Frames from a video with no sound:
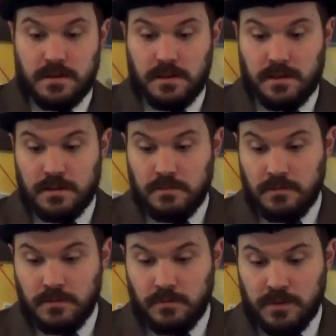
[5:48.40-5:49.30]
And
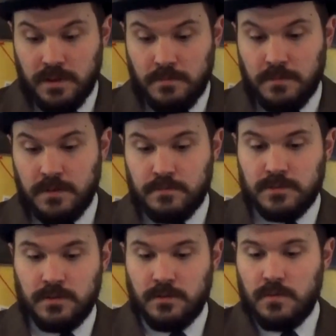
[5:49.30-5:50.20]
we'll open that one up
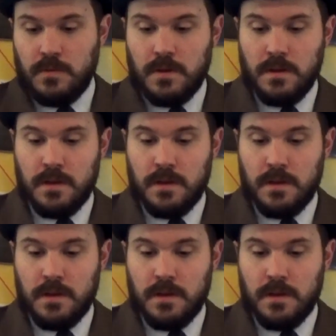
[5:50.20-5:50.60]
too.